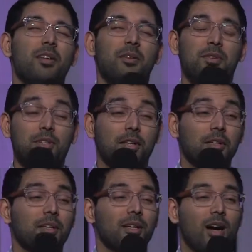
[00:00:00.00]
And we're trying
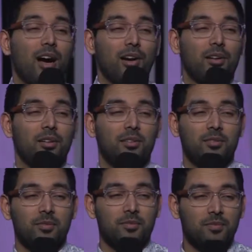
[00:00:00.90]
to hear heart,
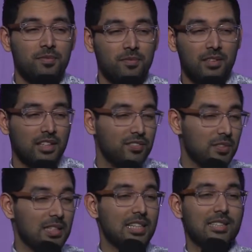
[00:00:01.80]
and
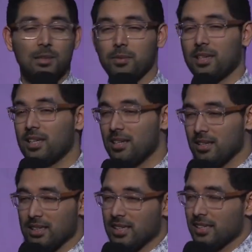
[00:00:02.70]
we get something here
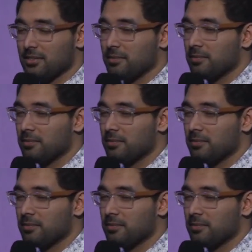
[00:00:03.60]
and there.